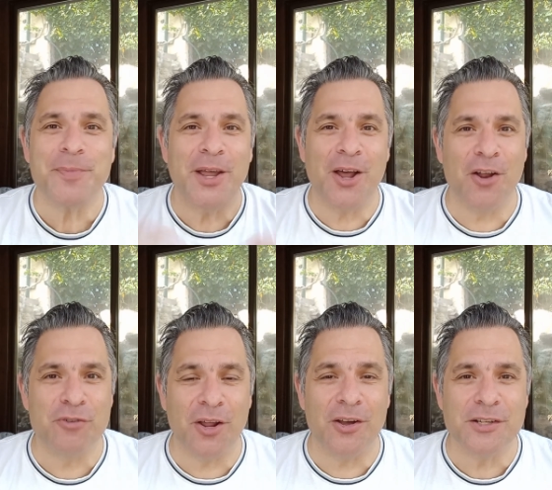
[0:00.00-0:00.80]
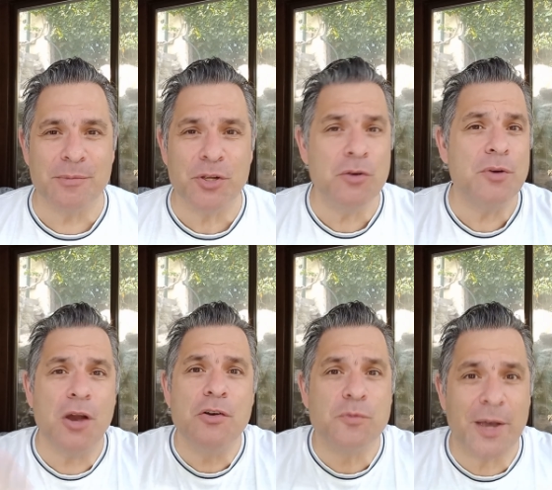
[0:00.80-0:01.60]
at 100 items. Who
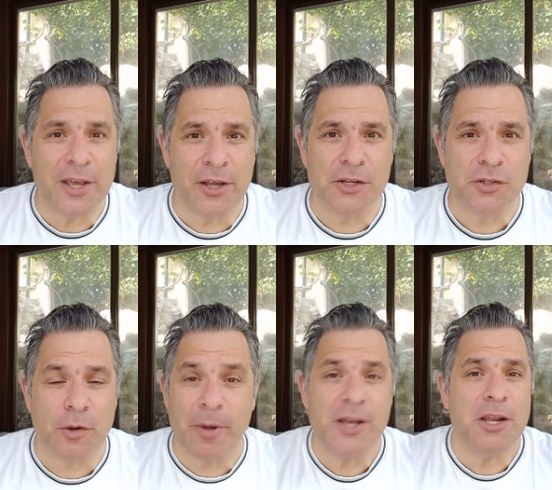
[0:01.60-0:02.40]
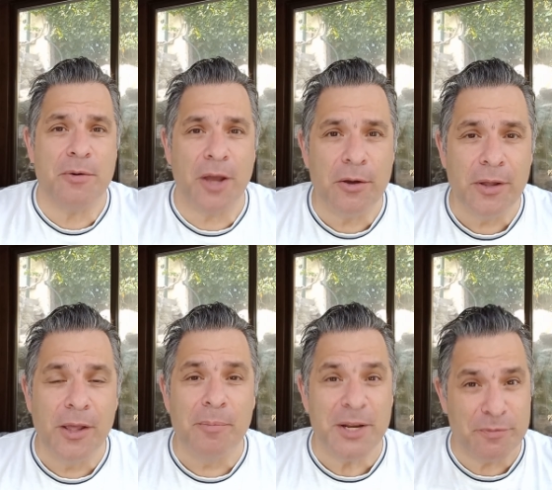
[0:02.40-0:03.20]
knows where you're going to stop? I don't know,
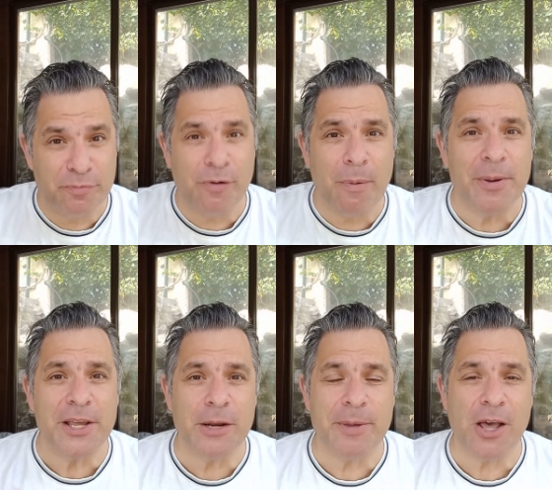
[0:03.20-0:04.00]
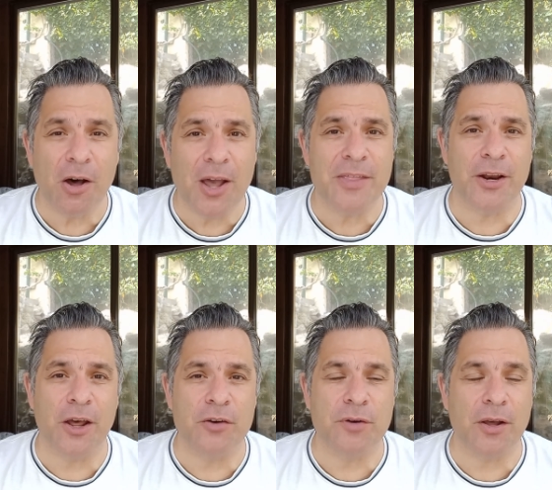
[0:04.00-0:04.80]
but it's probably going to be higher than
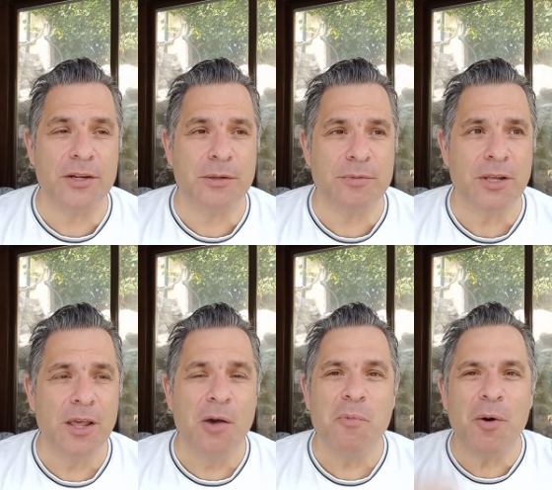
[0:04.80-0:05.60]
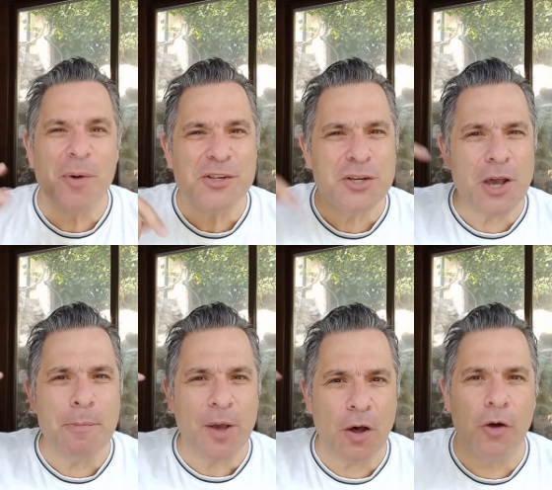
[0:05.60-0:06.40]
100 items. Well, once you go
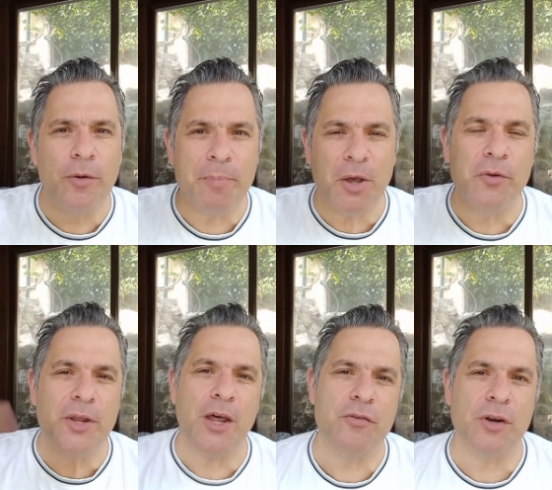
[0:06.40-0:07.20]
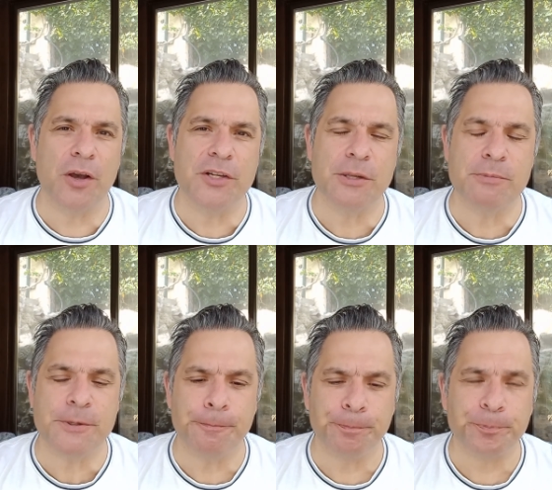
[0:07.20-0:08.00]
beyond 100
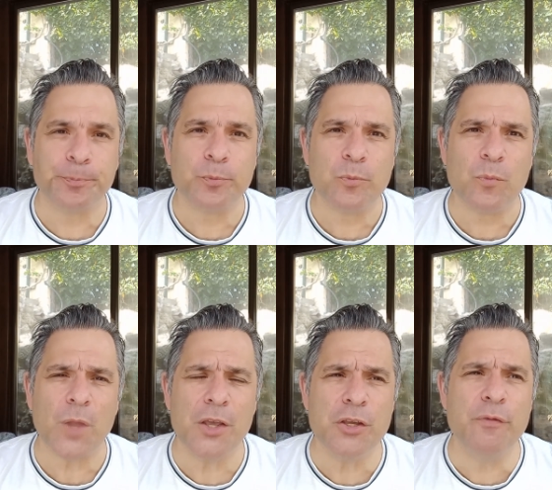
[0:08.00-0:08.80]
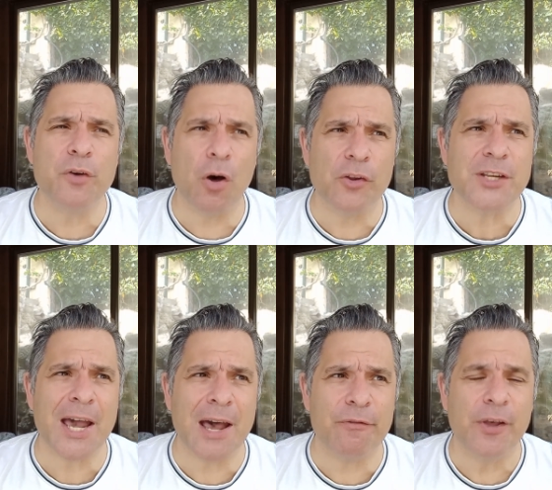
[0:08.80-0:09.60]
items, you've got to
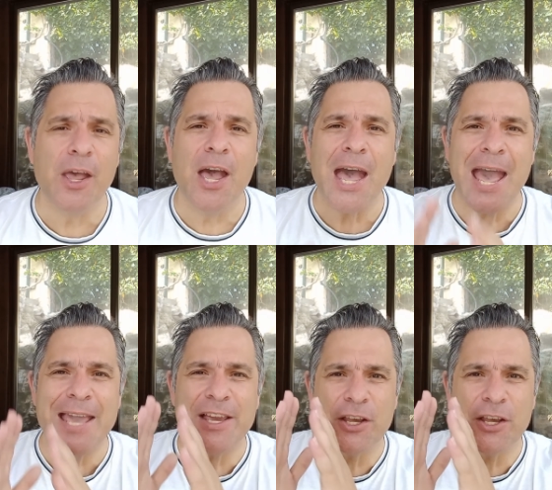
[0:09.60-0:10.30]
have a